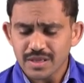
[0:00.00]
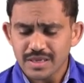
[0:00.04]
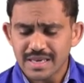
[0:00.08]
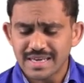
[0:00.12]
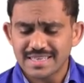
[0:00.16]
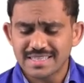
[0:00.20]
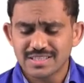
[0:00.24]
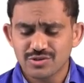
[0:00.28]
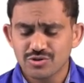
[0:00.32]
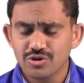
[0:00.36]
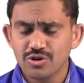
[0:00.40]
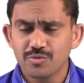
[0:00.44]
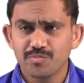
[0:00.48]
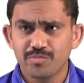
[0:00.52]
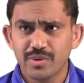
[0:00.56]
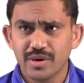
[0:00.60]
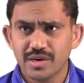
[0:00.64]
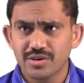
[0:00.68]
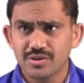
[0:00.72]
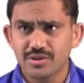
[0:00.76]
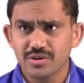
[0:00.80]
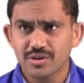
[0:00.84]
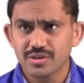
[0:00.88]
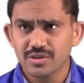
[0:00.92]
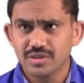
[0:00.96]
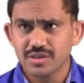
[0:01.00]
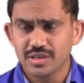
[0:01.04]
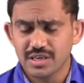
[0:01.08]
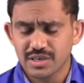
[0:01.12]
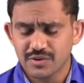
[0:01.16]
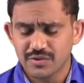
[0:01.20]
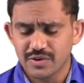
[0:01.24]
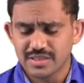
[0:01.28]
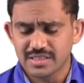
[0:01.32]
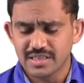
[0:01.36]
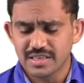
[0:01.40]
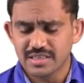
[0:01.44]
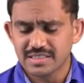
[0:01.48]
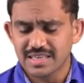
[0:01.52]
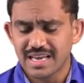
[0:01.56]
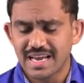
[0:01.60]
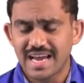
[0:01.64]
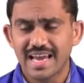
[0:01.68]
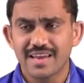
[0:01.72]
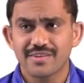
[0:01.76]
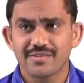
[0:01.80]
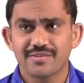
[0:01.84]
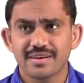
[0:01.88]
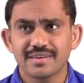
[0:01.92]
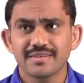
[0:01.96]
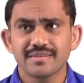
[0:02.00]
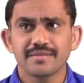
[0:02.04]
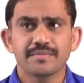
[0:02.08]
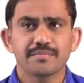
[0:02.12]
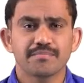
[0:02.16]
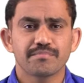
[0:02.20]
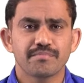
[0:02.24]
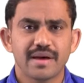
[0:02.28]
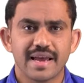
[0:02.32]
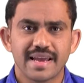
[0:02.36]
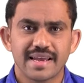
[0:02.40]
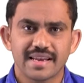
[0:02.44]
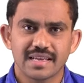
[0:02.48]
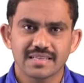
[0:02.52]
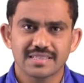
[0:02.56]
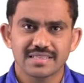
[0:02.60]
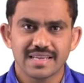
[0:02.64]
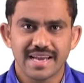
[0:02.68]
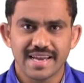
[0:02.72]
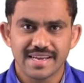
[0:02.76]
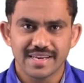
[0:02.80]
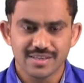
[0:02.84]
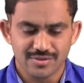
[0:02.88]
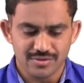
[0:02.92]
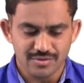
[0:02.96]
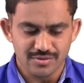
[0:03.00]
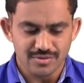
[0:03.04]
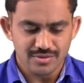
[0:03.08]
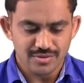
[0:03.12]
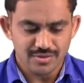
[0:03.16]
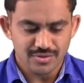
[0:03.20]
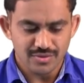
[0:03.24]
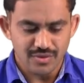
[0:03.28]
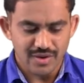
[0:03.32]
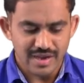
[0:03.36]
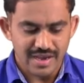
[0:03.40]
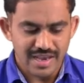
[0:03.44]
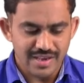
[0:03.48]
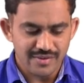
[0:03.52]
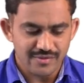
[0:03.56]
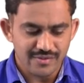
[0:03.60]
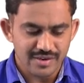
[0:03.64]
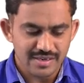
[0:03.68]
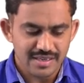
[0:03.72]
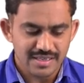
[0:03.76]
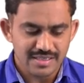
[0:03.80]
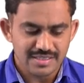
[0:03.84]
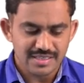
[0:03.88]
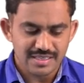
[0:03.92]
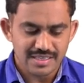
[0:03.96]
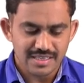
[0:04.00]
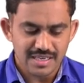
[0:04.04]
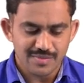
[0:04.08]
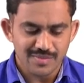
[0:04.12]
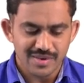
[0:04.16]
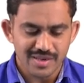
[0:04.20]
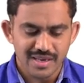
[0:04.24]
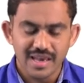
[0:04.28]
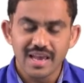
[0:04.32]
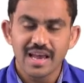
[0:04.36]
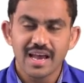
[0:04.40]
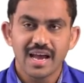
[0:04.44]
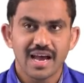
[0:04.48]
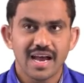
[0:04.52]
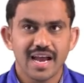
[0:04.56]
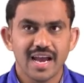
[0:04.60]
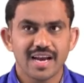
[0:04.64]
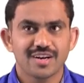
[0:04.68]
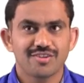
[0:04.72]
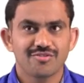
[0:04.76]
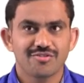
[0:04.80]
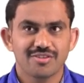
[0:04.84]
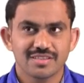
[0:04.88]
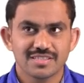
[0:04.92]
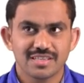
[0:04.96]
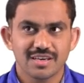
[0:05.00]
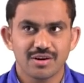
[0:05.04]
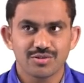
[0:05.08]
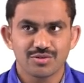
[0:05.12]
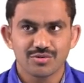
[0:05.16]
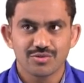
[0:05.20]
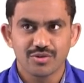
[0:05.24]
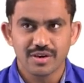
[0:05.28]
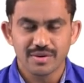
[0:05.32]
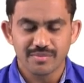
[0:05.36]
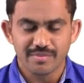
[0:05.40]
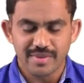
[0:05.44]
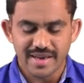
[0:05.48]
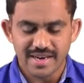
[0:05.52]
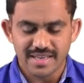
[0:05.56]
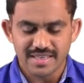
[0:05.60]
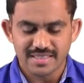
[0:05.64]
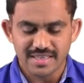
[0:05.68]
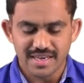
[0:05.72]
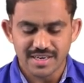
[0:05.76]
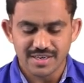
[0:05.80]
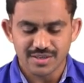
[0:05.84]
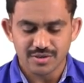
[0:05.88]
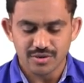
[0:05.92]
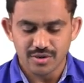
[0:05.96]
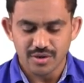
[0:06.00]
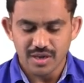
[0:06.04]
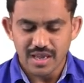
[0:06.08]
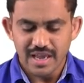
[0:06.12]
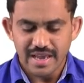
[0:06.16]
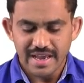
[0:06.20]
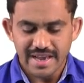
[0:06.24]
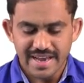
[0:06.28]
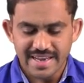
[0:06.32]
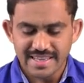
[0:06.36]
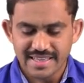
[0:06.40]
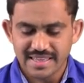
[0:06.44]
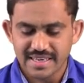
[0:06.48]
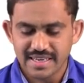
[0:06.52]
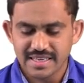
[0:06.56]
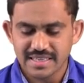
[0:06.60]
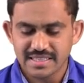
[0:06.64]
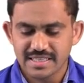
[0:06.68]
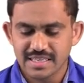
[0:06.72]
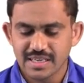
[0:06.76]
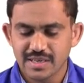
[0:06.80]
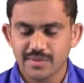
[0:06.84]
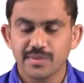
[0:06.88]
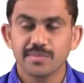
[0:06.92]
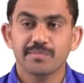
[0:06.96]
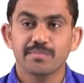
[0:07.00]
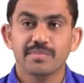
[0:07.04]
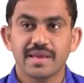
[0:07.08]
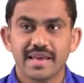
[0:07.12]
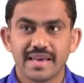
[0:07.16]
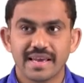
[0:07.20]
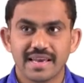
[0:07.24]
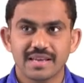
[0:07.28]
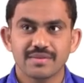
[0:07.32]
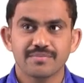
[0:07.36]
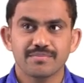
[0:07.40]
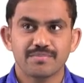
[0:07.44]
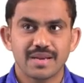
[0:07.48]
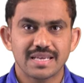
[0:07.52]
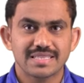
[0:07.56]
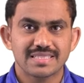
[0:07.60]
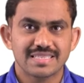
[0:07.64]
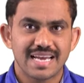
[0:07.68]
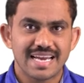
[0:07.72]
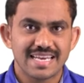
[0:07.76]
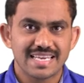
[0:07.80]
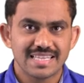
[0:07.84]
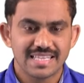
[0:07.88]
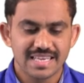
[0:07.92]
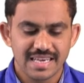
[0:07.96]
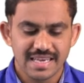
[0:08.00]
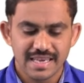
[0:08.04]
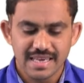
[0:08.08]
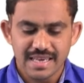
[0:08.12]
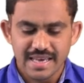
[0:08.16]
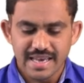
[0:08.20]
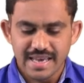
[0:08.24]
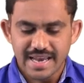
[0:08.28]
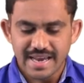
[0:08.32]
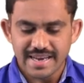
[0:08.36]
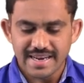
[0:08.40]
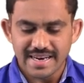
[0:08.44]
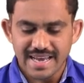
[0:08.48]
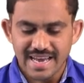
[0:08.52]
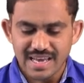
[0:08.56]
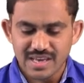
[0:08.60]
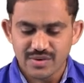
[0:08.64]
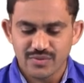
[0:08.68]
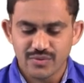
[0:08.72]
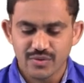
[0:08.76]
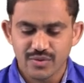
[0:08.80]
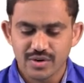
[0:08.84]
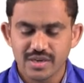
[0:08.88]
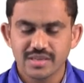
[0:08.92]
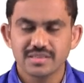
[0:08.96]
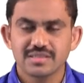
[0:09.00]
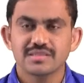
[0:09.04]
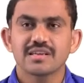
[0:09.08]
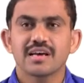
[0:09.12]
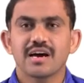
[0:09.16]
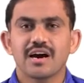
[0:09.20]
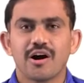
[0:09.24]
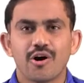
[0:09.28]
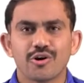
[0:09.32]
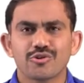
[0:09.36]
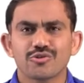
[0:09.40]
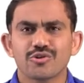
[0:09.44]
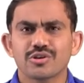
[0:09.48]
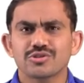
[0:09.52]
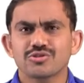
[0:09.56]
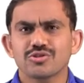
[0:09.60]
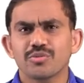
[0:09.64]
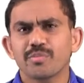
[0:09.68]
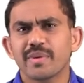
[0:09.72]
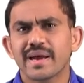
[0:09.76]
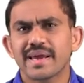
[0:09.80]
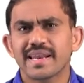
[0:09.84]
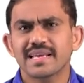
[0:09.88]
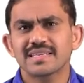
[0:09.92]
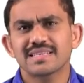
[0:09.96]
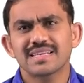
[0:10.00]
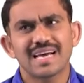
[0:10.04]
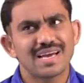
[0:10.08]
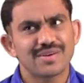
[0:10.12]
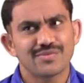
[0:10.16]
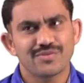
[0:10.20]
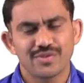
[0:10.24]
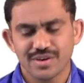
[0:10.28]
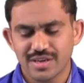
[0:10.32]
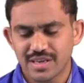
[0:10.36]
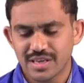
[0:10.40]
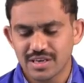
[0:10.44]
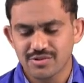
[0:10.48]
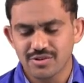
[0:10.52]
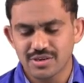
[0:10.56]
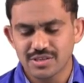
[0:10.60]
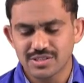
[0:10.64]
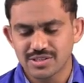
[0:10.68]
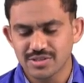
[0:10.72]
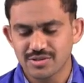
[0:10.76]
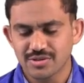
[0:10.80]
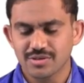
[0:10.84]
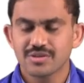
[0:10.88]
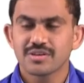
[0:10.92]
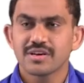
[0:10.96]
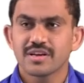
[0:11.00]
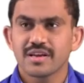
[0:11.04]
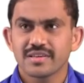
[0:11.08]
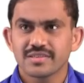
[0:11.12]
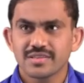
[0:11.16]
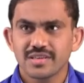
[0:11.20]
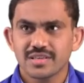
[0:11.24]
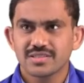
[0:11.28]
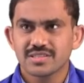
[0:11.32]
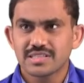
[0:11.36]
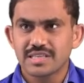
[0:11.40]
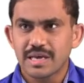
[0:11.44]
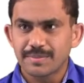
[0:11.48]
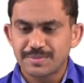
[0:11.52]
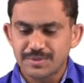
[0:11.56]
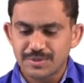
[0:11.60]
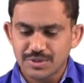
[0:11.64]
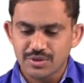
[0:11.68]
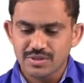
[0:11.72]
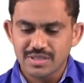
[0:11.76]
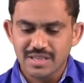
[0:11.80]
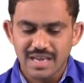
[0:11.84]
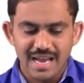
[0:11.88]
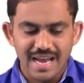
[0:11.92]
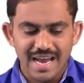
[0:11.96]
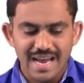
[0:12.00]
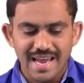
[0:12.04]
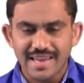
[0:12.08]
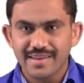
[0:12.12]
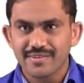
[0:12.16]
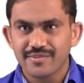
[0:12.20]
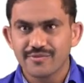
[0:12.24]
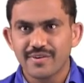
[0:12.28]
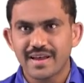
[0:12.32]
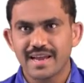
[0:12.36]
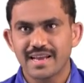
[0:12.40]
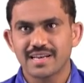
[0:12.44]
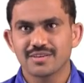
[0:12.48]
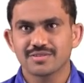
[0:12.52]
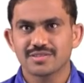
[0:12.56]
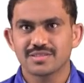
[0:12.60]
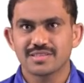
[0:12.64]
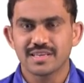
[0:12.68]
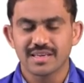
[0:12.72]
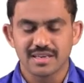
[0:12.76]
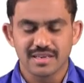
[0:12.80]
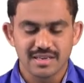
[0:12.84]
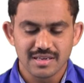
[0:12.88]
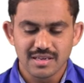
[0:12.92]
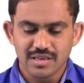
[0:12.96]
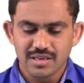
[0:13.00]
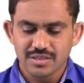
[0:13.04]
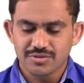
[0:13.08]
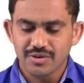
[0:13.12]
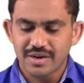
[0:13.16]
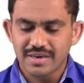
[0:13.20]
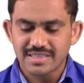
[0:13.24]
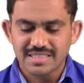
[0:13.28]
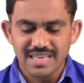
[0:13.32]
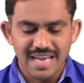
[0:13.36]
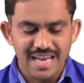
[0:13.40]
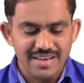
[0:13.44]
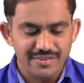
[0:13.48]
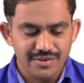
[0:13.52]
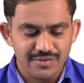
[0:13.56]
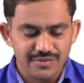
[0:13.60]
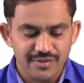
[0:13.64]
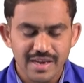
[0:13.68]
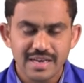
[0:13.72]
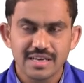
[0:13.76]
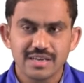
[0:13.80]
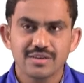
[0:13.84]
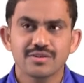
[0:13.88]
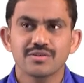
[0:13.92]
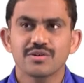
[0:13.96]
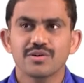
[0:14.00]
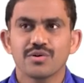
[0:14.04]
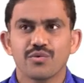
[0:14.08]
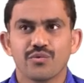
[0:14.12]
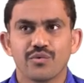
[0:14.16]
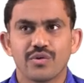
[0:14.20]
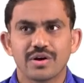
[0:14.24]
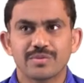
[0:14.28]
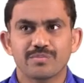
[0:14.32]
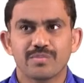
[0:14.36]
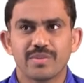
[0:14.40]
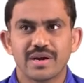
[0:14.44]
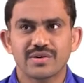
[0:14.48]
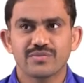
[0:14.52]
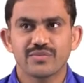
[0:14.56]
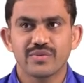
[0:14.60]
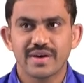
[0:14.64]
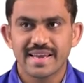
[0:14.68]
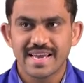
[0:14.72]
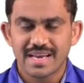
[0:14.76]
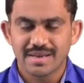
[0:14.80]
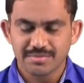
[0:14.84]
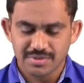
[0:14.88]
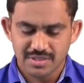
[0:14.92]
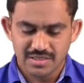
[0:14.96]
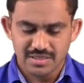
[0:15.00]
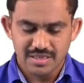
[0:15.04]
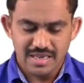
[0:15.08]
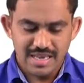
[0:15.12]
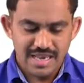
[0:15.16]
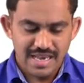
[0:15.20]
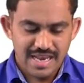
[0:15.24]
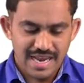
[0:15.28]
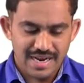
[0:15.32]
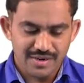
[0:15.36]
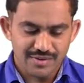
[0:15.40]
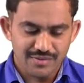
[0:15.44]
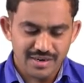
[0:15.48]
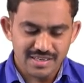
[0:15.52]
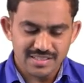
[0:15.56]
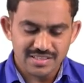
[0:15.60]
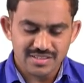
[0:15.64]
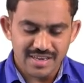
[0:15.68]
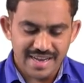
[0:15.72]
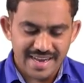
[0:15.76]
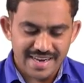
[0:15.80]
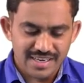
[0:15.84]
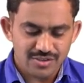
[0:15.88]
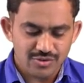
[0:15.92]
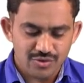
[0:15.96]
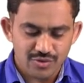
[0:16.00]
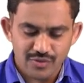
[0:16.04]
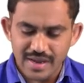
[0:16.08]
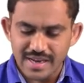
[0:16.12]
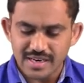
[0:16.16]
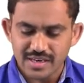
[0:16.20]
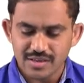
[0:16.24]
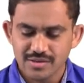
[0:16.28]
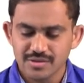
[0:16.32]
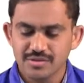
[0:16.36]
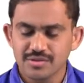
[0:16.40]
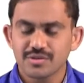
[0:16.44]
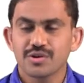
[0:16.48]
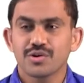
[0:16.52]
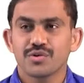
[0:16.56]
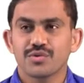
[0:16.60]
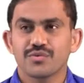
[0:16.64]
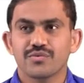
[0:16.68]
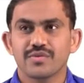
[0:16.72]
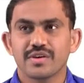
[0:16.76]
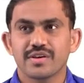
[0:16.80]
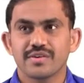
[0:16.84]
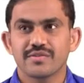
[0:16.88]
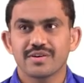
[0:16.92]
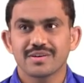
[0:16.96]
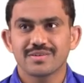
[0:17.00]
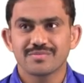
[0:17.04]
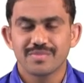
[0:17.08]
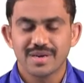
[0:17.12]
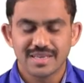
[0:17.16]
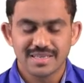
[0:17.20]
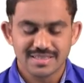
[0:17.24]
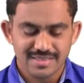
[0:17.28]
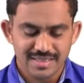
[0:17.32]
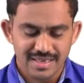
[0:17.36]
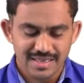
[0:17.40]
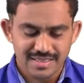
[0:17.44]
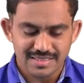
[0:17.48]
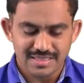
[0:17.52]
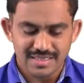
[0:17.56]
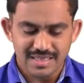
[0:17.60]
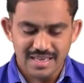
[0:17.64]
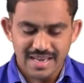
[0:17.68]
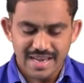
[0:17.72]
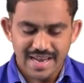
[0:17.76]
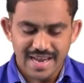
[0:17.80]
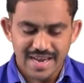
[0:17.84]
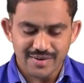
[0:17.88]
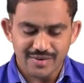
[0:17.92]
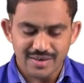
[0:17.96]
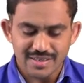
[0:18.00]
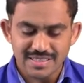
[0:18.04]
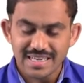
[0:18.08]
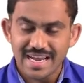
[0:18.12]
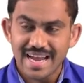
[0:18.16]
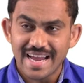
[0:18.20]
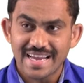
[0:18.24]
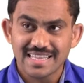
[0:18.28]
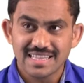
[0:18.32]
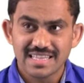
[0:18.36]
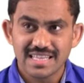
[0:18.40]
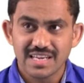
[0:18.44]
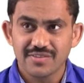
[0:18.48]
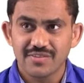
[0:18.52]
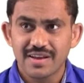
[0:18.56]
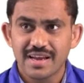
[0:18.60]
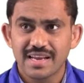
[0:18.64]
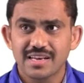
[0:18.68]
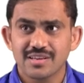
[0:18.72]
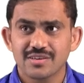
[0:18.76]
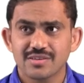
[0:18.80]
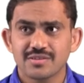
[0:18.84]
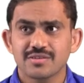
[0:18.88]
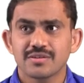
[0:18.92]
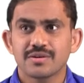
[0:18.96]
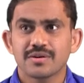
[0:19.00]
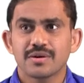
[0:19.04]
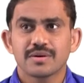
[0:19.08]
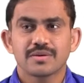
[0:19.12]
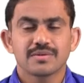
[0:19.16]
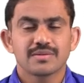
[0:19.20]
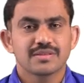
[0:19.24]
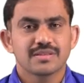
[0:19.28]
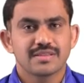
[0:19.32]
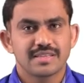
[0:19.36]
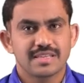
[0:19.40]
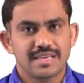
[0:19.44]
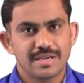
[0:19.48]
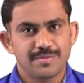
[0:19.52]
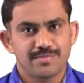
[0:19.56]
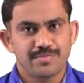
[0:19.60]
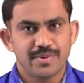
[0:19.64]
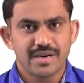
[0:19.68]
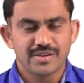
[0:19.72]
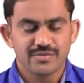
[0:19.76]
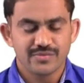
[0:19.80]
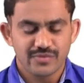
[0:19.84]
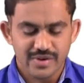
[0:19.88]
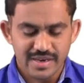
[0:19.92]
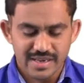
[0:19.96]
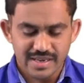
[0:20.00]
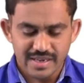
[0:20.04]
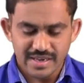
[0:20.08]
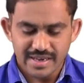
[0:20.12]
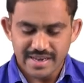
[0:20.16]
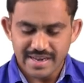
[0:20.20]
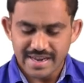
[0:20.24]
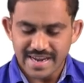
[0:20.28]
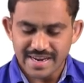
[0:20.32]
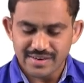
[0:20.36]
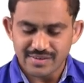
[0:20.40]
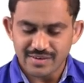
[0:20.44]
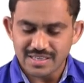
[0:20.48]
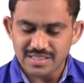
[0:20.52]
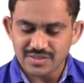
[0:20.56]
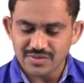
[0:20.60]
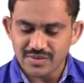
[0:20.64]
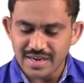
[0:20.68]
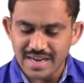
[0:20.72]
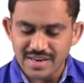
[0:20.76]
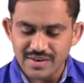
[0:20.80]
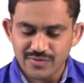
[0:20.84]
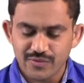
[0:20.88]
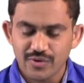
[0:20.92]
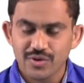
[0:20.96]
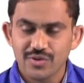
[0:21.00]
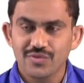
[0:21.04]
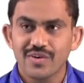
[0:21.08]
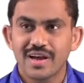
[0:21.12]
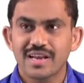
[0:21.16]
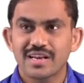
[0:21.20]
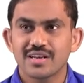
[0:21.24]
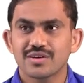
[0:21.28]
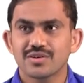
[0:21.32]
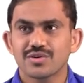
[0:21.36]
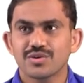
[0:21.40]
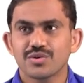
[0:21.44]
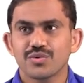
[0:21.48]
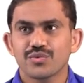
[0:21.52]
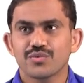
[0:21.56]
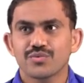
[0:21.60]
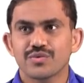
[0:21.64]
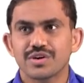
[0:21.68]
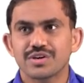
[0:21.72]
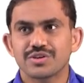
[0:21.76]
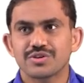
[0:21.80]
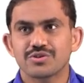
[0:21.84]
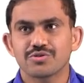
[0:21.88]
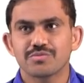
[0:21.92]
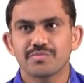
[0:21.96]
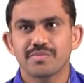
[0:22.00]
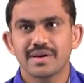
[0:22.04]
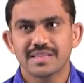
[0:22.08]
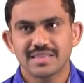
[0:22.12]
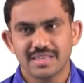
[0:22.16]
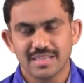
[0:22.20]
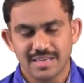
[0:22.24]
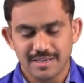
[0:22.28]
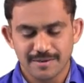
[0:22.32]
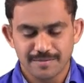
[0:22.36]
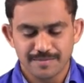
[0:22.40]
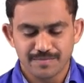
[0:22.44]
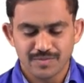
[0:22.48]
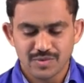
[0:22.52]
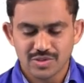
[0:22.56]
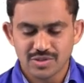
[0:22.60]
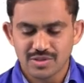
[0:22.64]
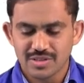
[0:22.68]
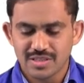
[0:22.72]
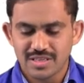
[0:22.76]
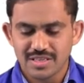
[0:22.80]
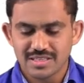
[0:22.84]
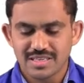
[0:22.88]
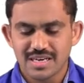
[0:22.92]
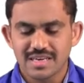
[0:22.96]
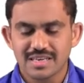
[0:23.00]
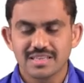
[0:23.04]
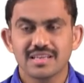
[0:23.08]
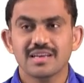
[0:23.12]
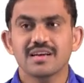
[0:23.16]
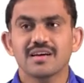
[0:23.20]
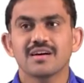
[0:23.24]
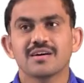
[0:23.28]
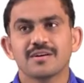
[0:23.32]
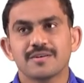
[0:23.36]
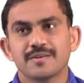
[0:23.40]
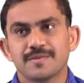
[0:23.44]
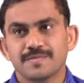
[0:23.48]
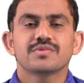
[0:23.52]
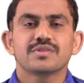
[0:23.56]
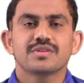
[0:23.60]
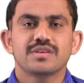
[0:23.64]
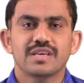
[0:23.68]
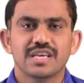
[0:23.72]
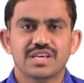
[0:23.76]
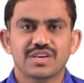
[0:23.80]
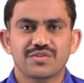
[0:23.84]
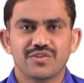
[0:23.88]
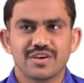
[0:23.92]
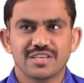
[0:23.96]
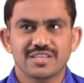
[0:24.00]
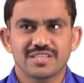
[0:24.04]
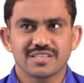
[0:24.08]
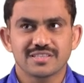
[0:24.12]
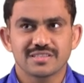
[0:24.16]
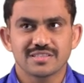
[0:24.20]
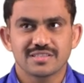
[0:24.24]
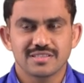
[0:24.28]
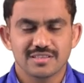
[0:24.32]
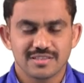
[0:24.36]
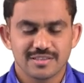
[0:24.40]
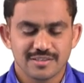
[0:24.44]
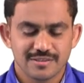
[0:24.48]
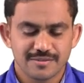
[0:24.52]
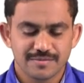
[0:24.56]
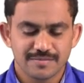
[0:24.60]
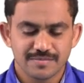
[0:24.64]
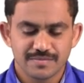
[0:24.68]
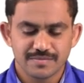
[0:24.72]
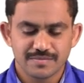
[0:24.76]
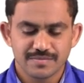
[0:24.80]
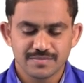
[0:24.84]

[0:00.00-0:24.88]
At supernode, equation is I1 minus I2. So I1 is incoming, I2 is outgoing minus I2, I3 is incoming again plus I3 and I4 is outgoing. So minus I4 equals 0. Just substitute the I values there. So what is the I1 value? 1.5 amps. And what is the I2 value? V1 by 6. And what is the I3 value? 3.5. And what is your I4 value? V2 by 3. So these are the equations.